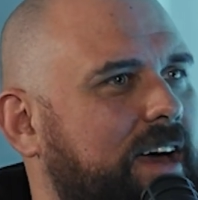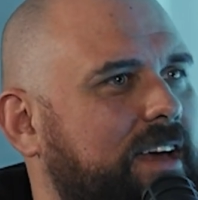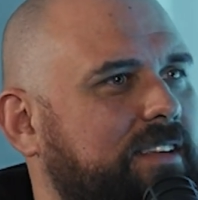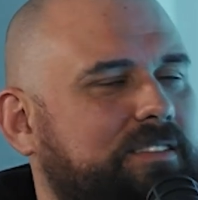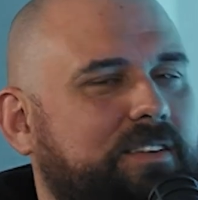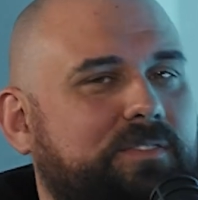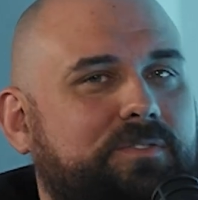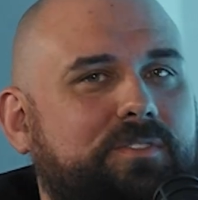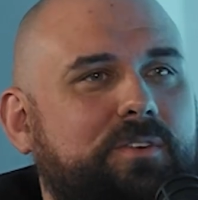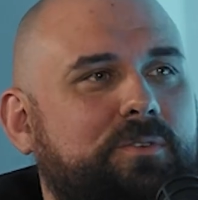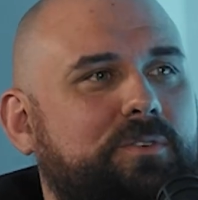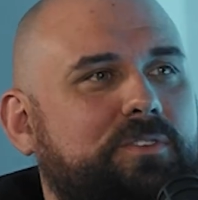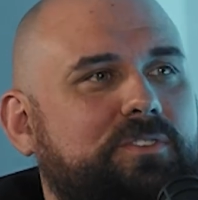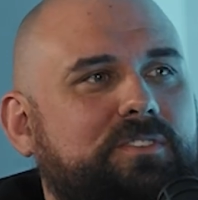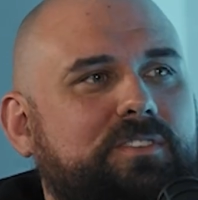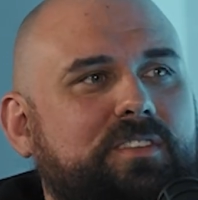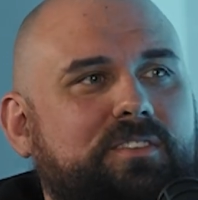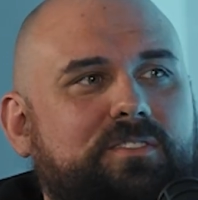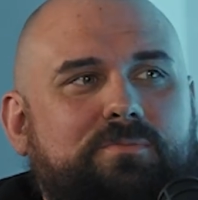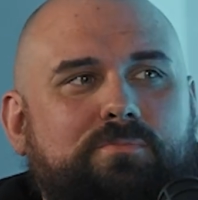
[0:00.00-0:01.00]
As if there
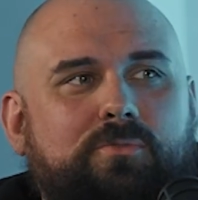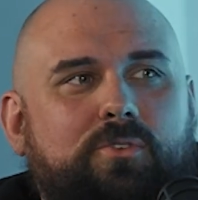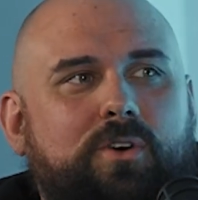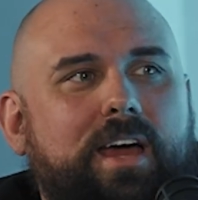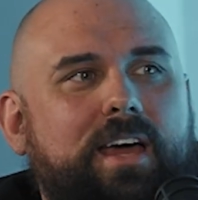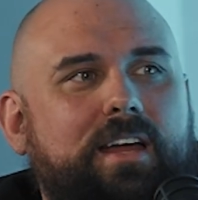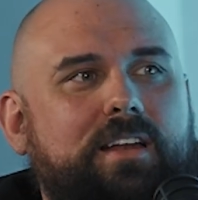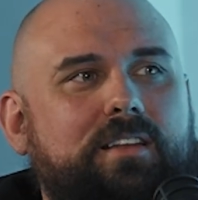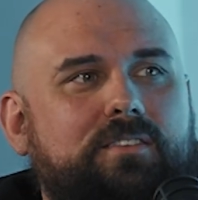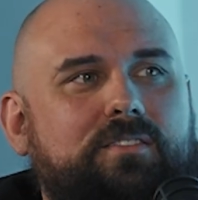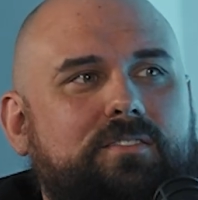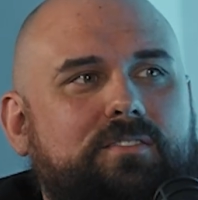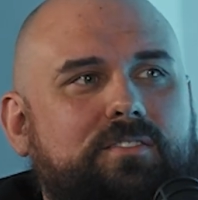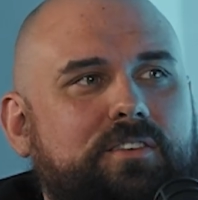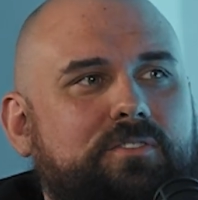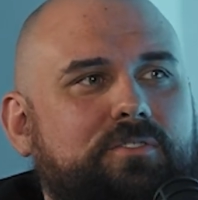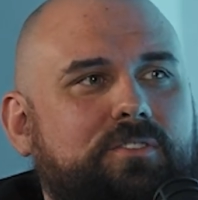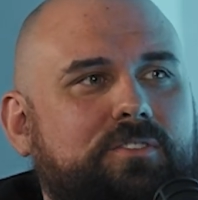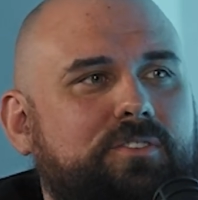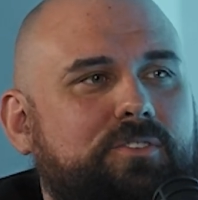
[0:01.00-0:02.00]
is this miraculous
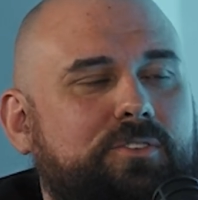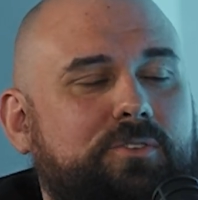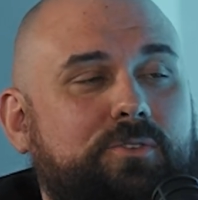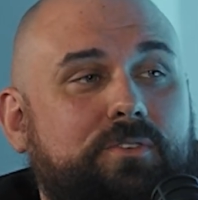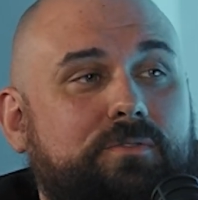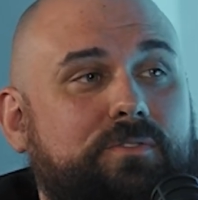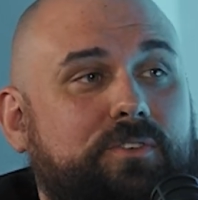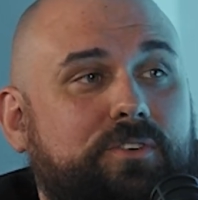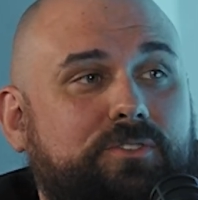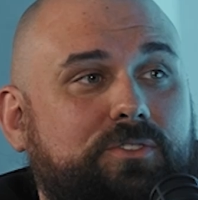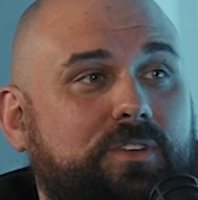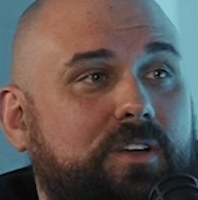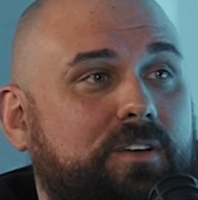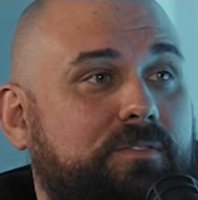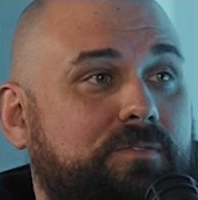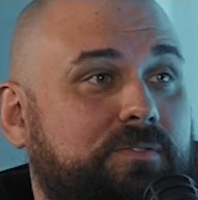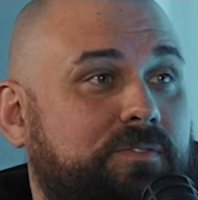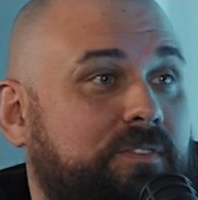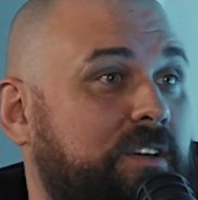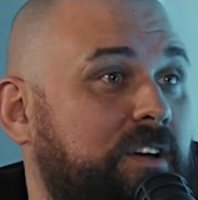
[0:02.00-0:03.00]
secret to the universe
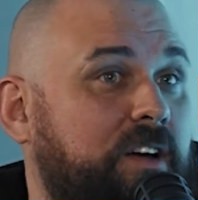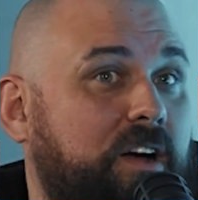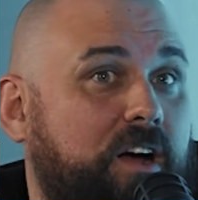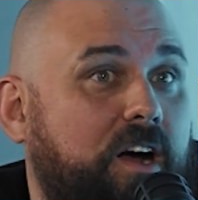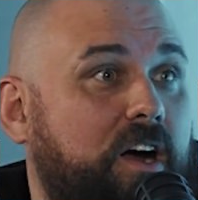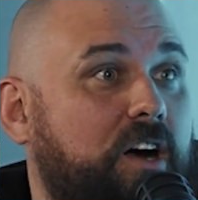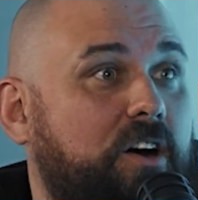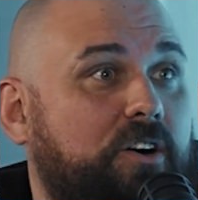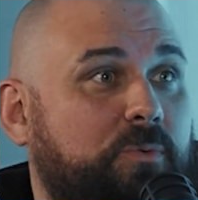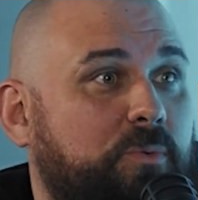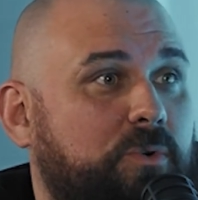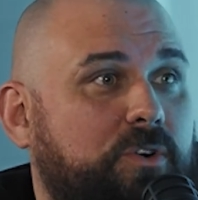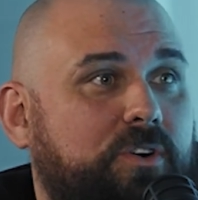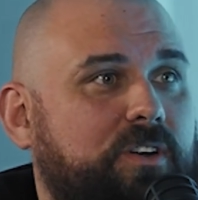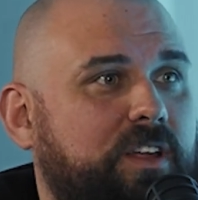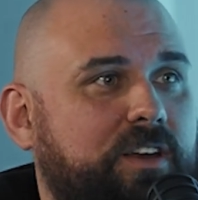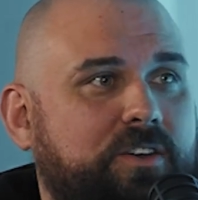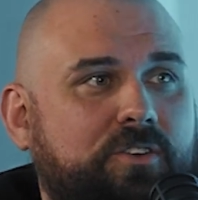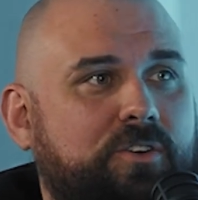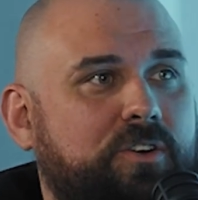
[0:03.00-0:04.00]
of hard work.
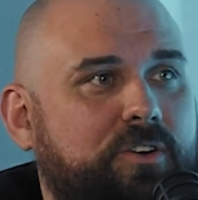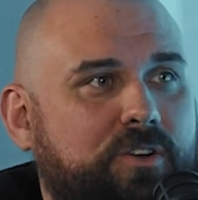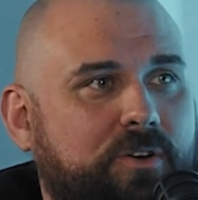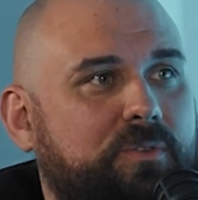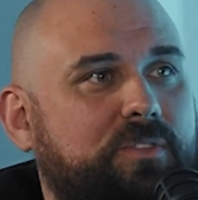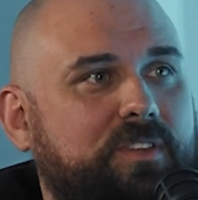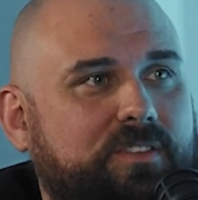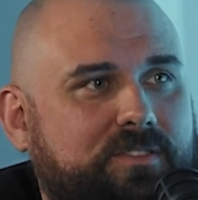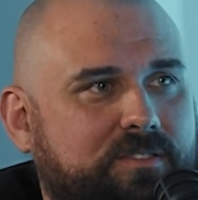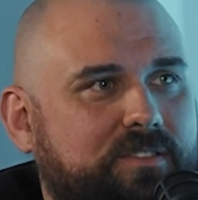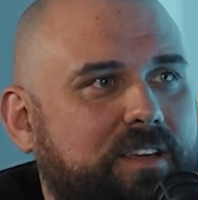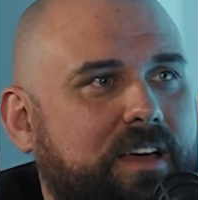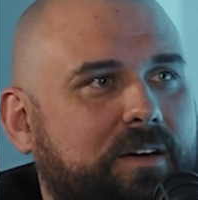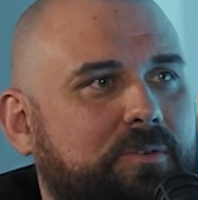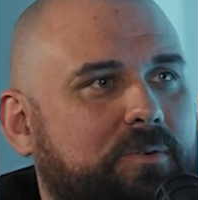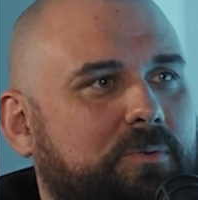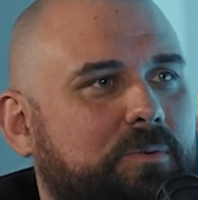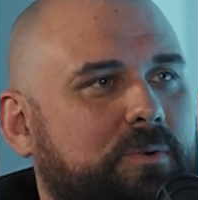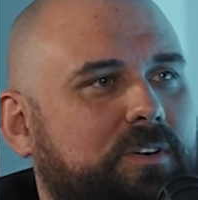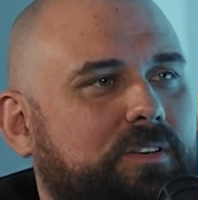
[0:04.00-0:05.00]
Like, no, no, no, this is how
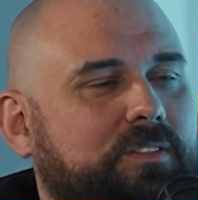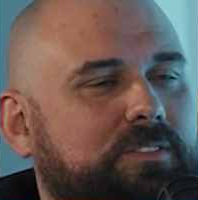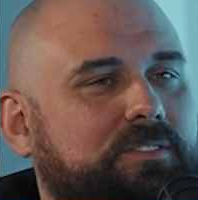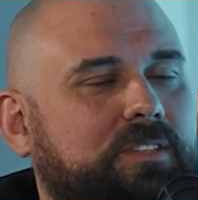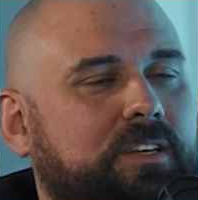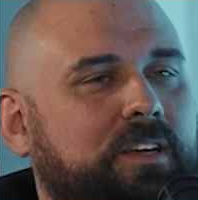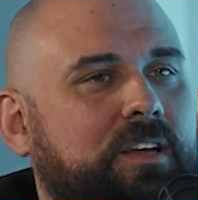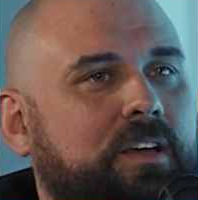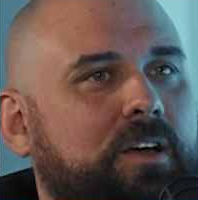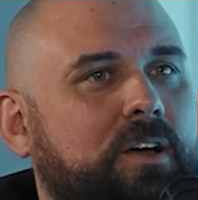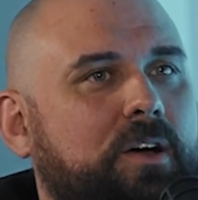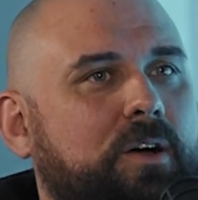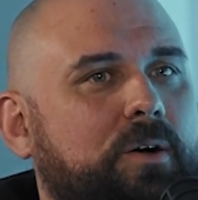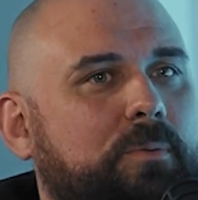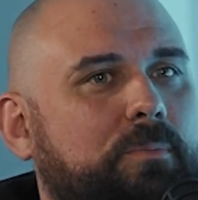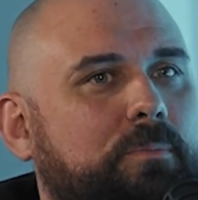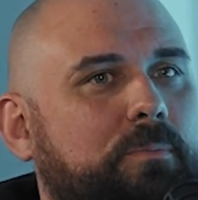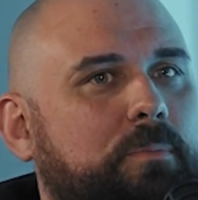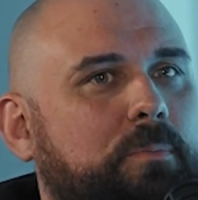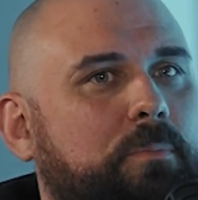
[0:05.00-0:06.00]
it works.
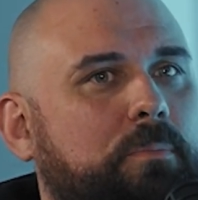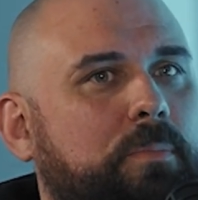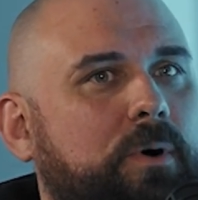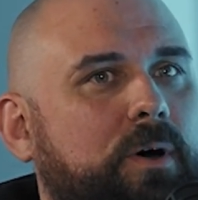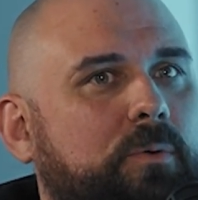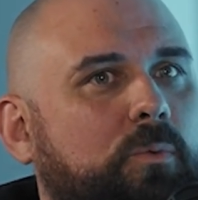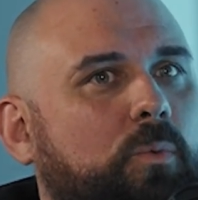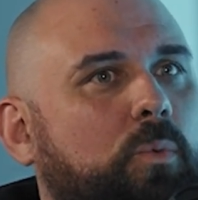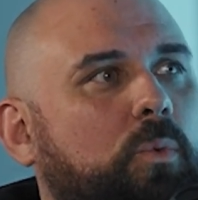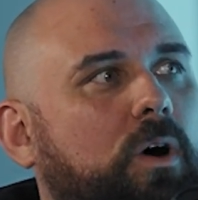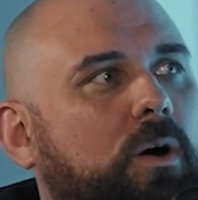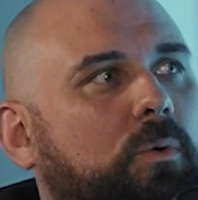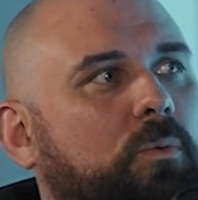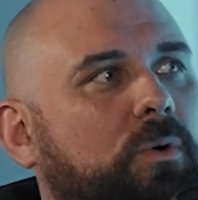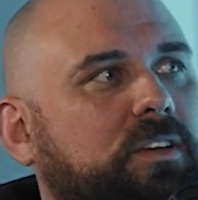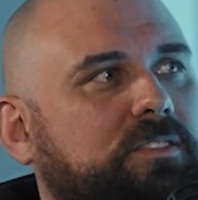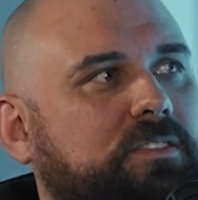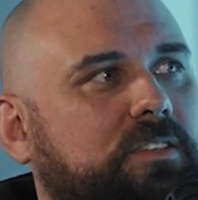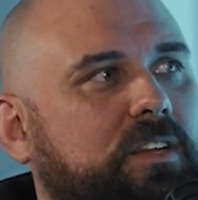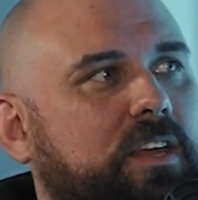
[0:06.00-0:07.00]
But what
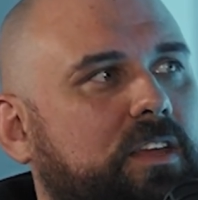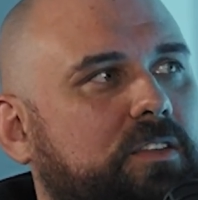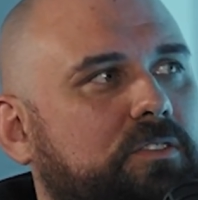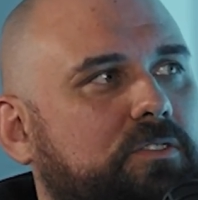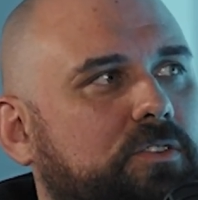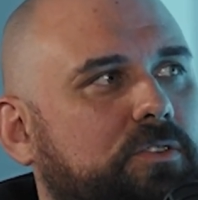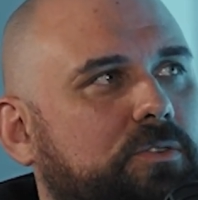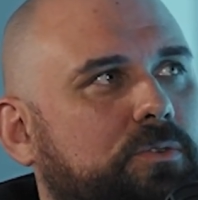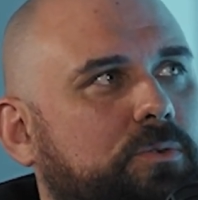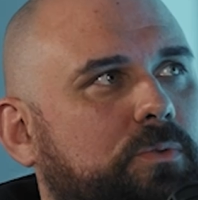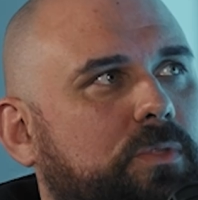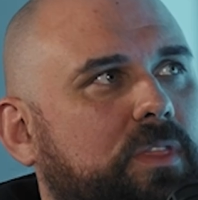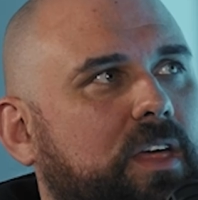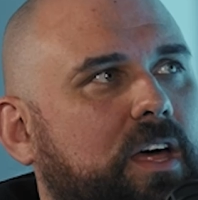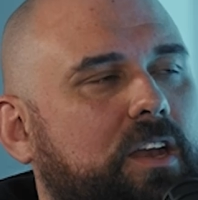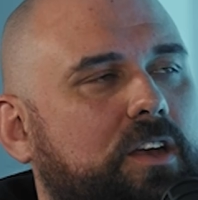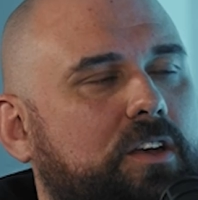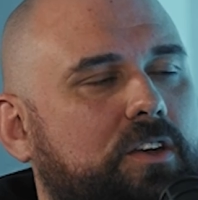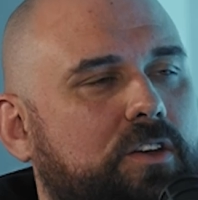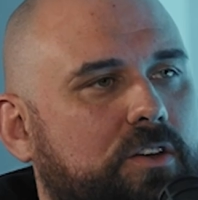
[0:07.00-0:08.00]
was it in you
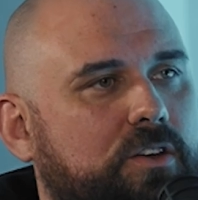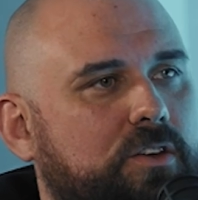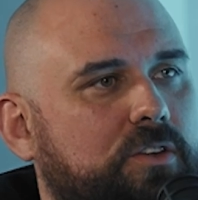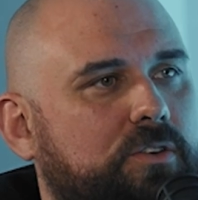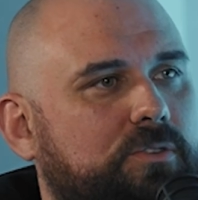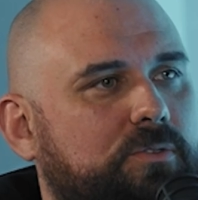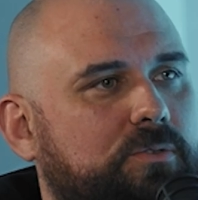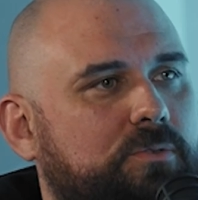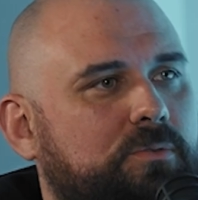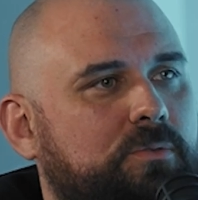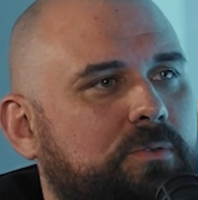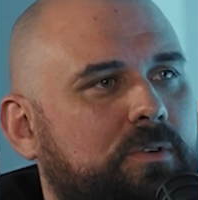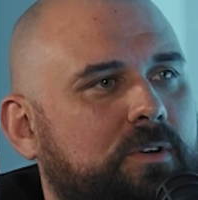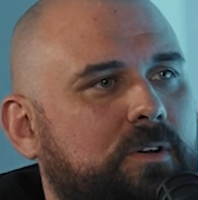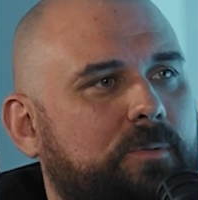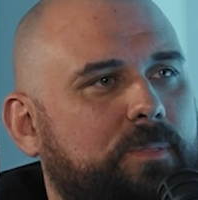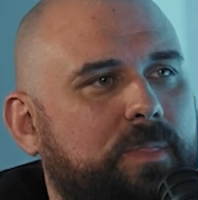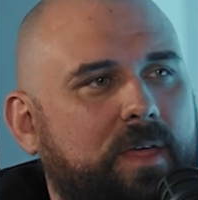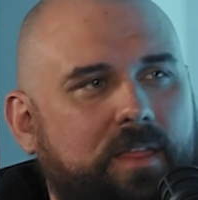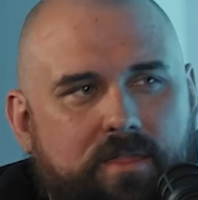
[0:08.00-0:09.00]
that knew
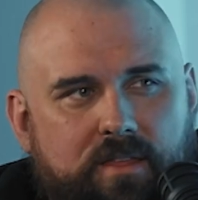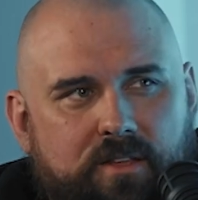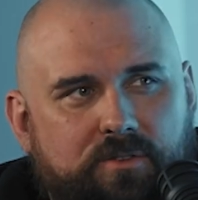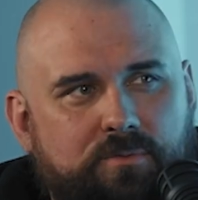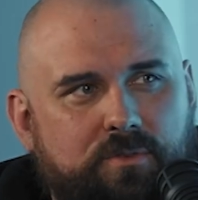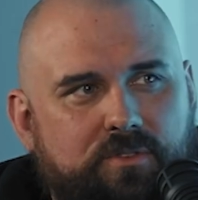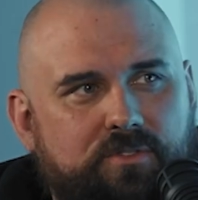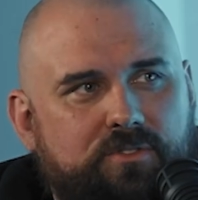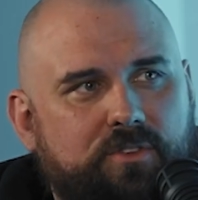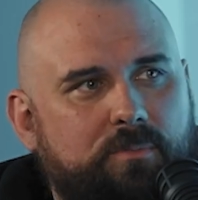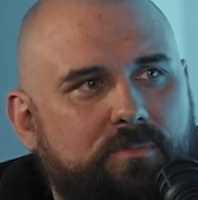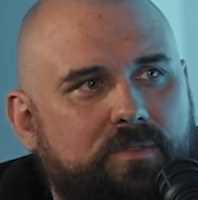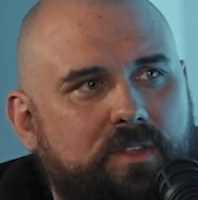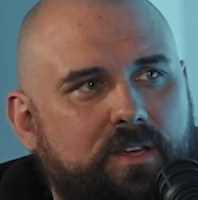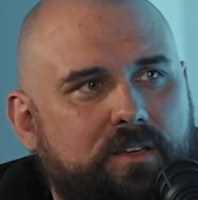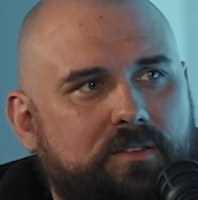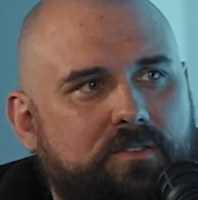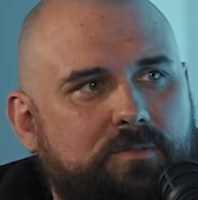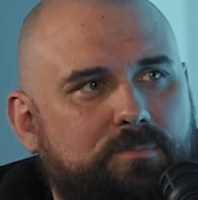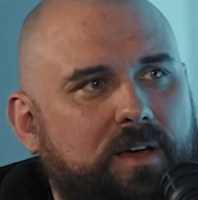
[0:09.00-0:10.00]
that this was
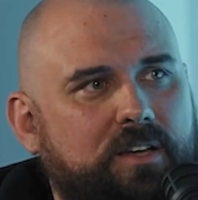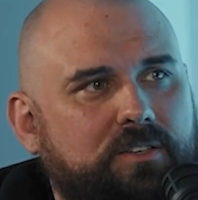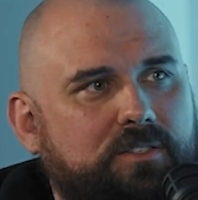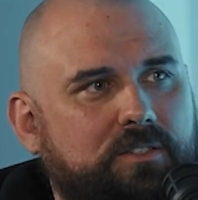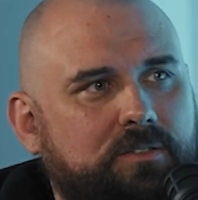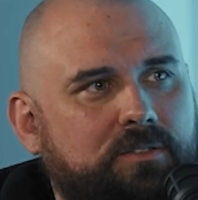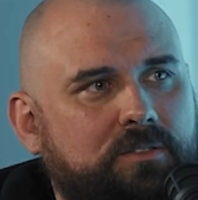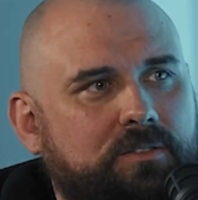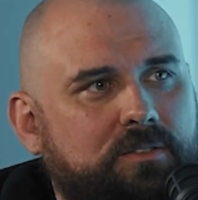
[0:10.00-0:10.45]
something special?